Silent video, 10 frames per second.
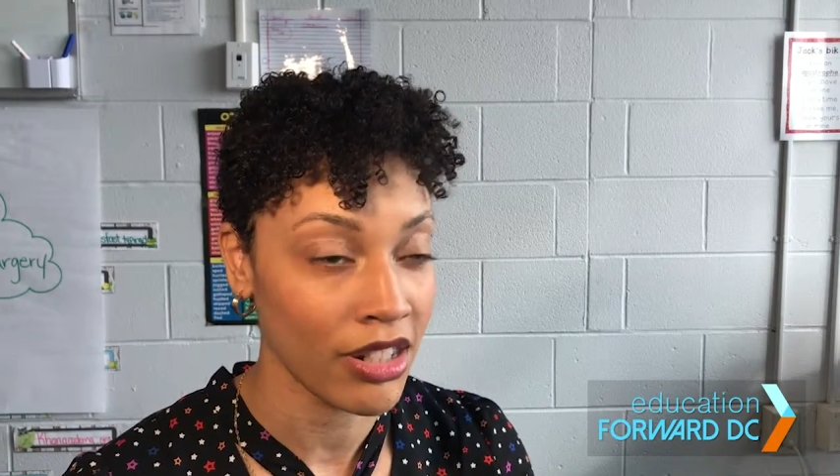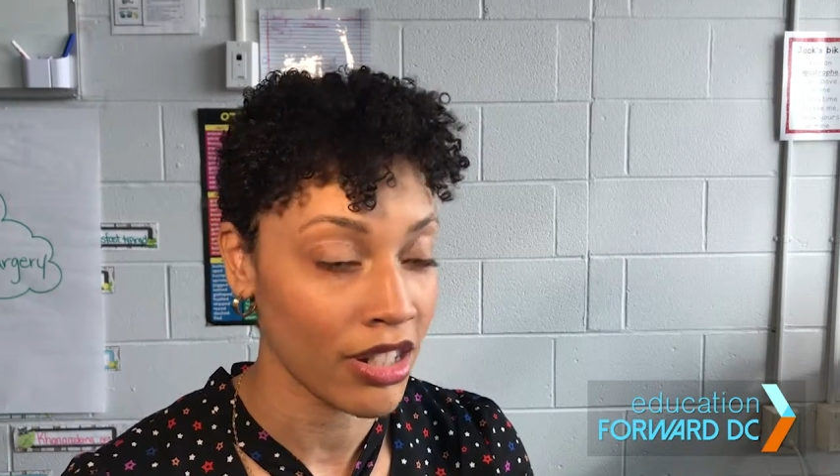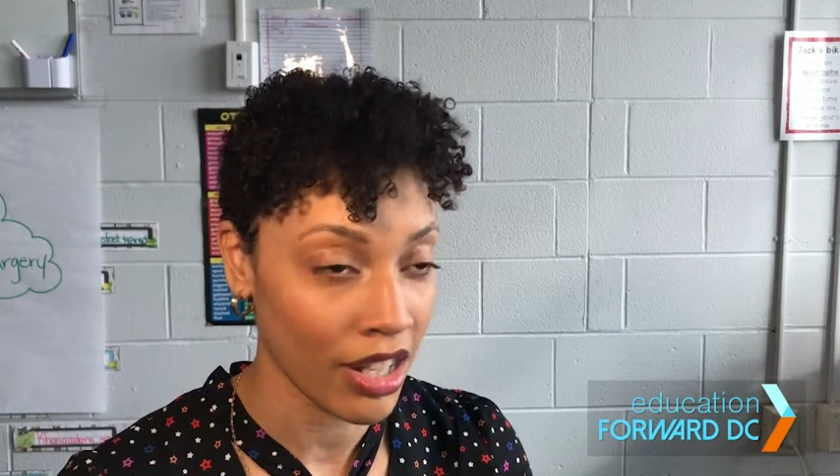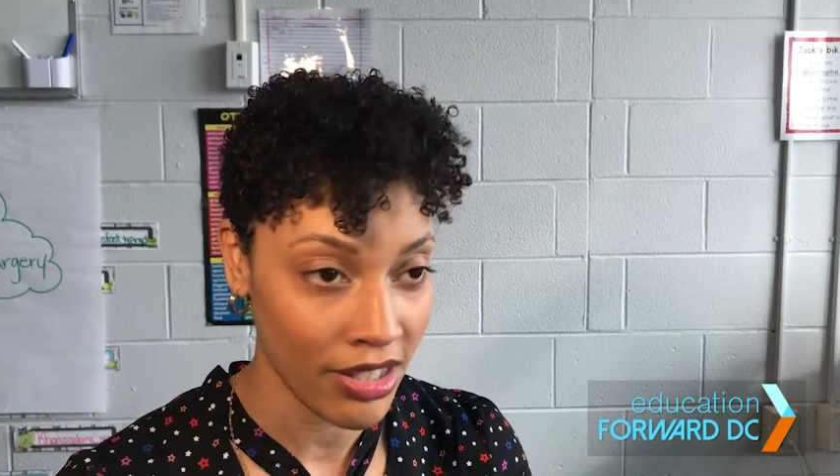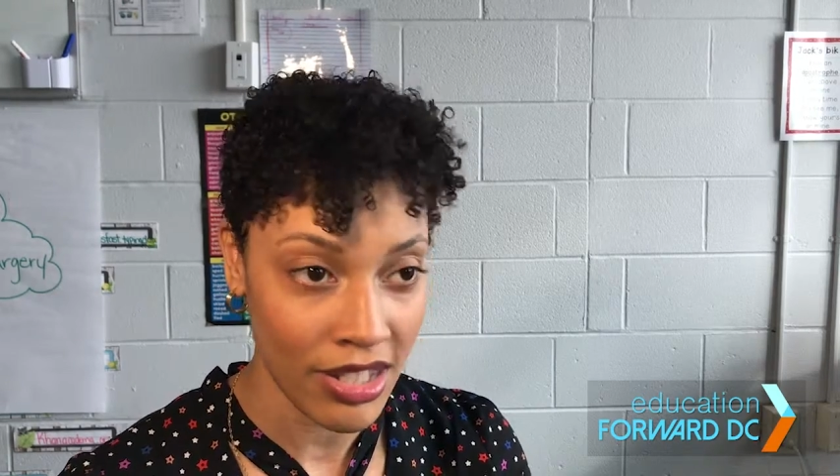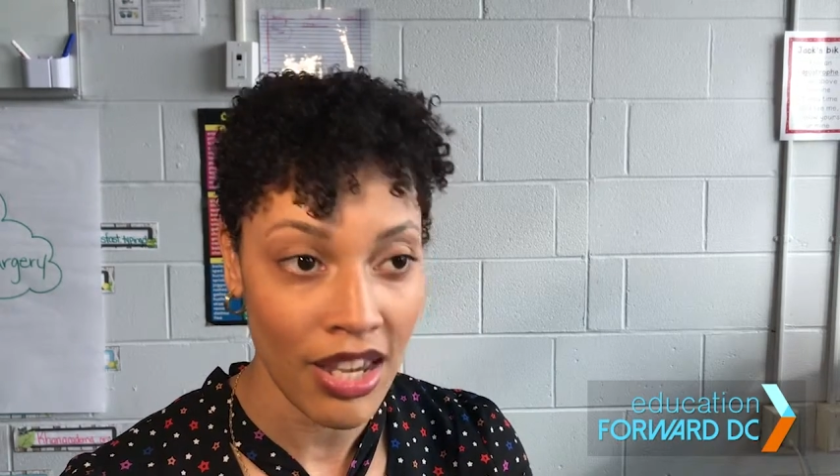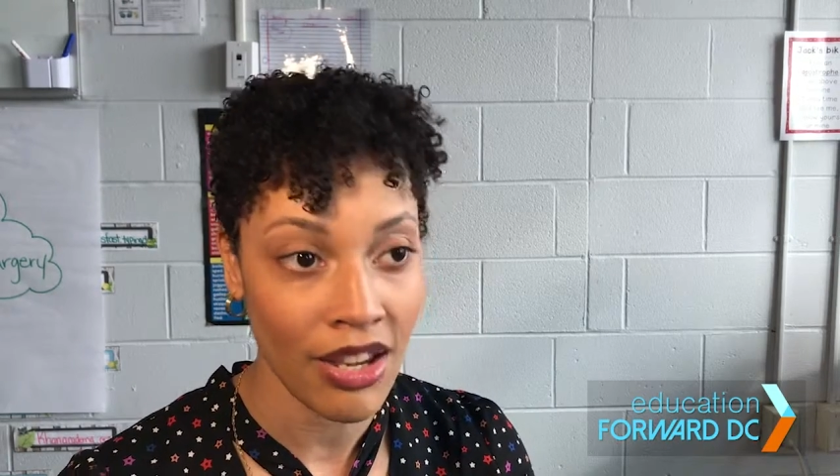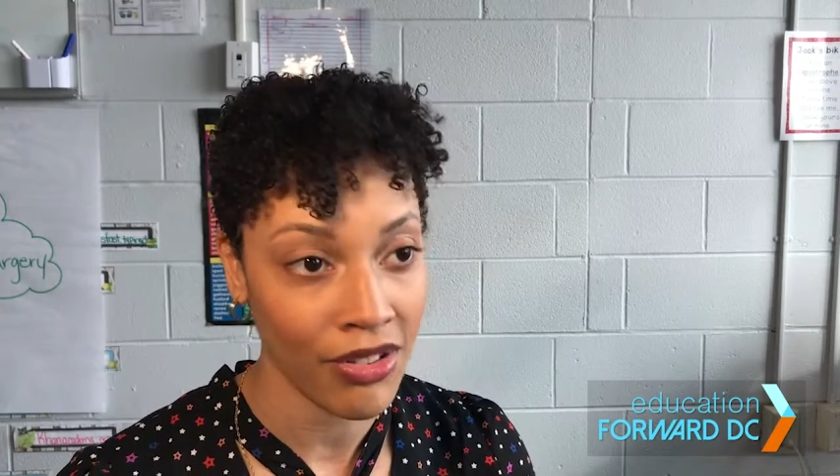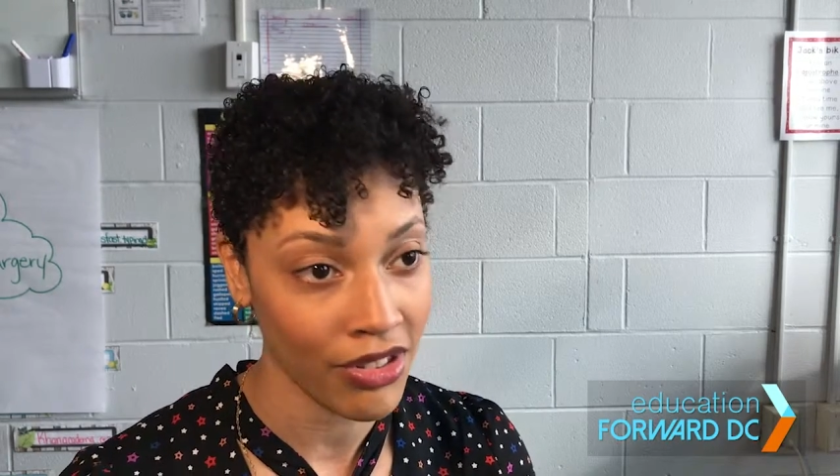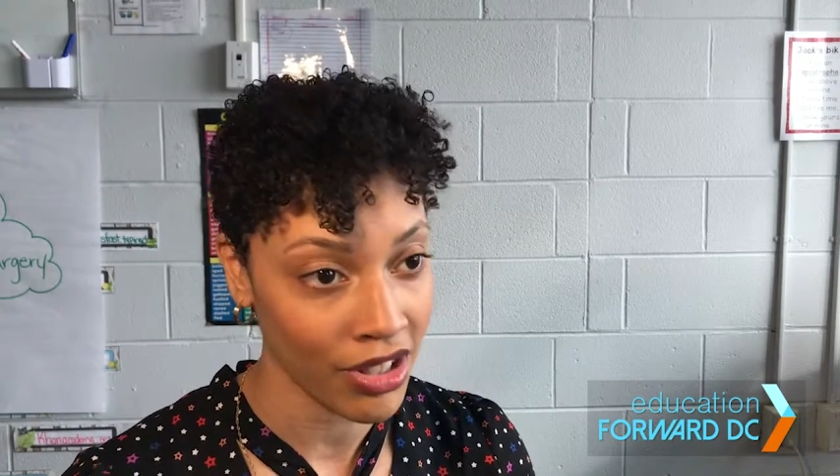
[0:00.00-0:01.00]
the next day
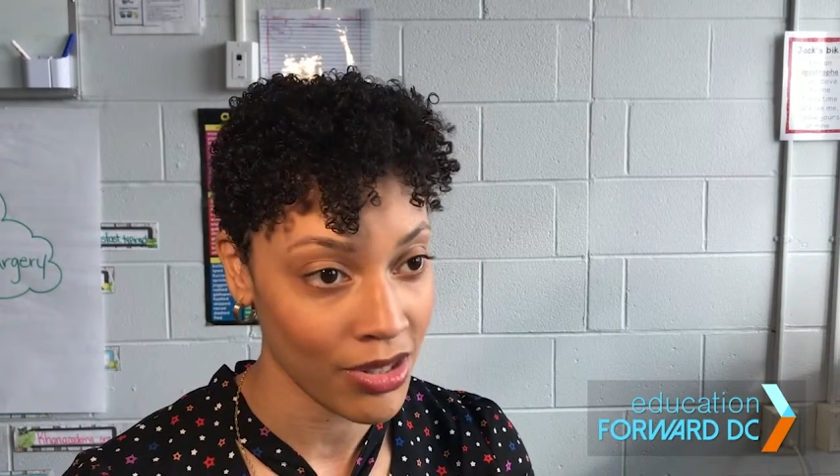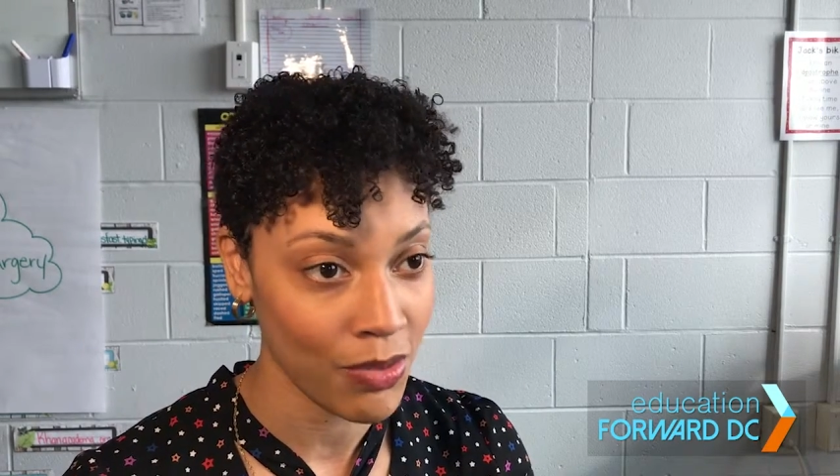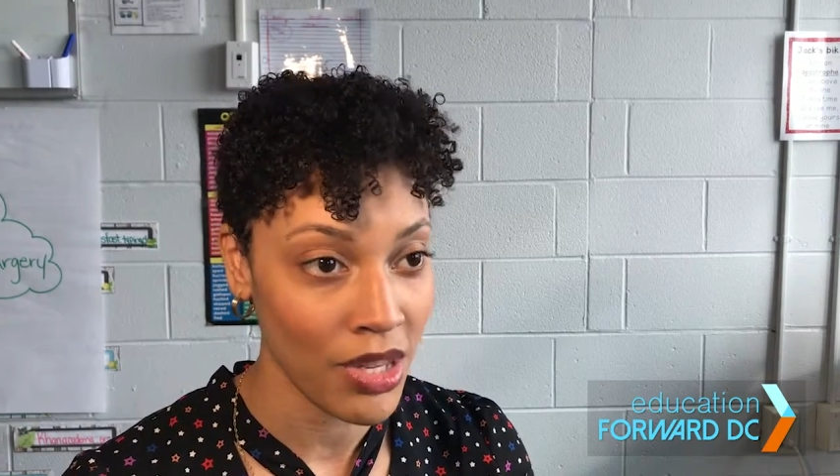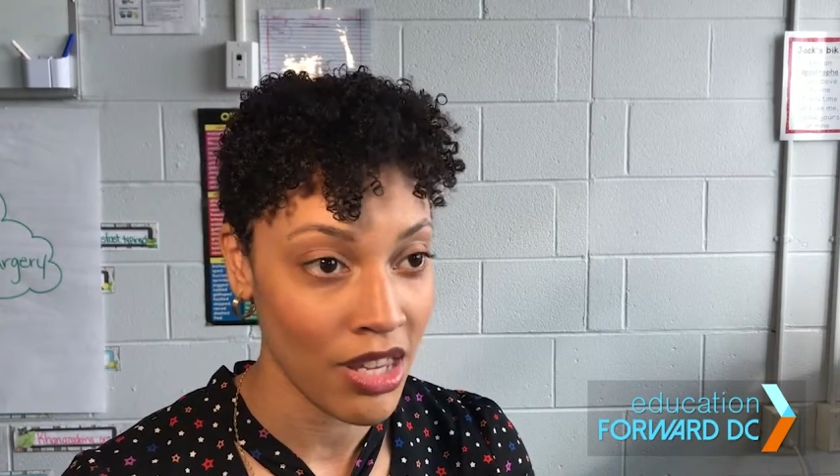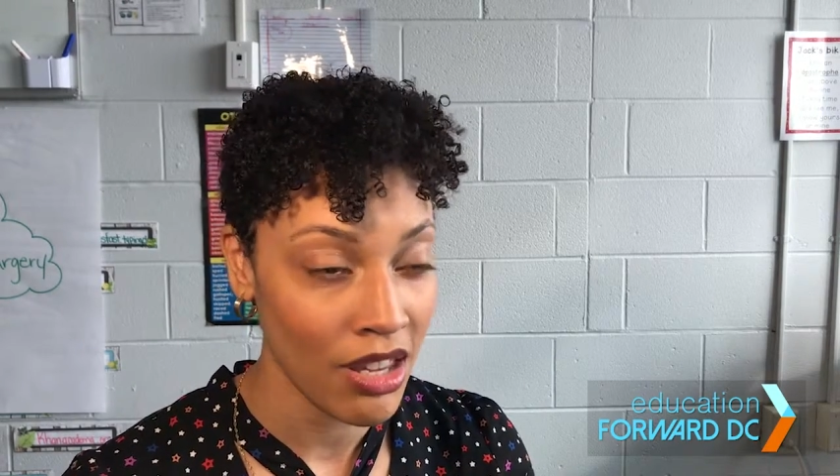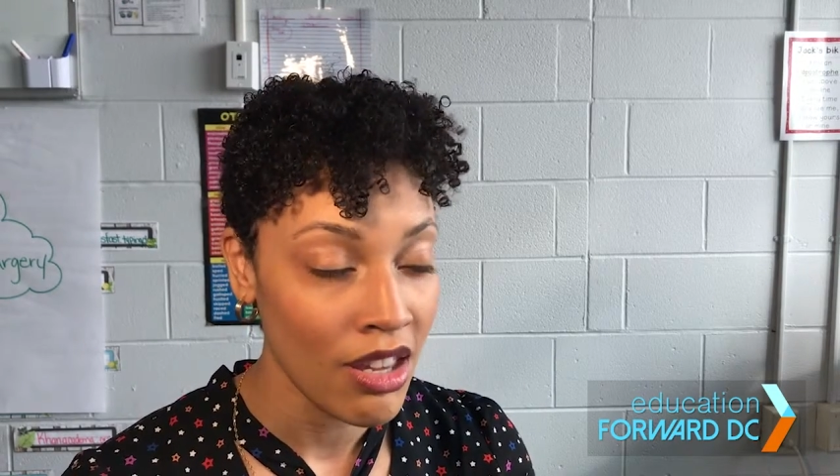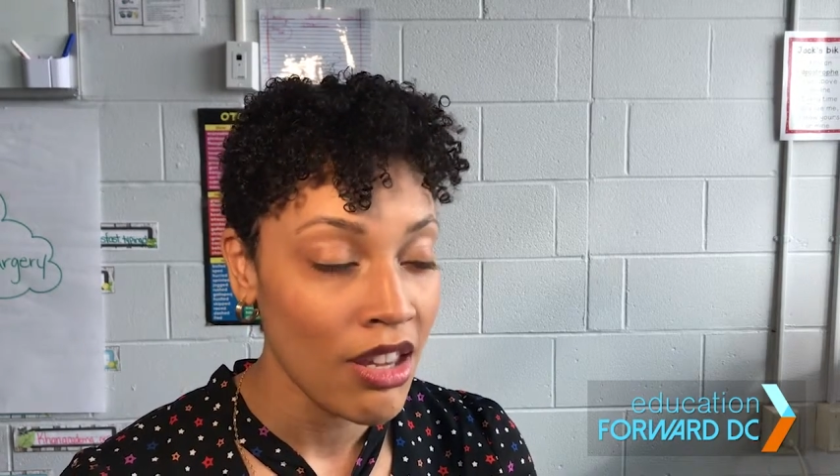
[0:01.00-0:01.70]
or the next week,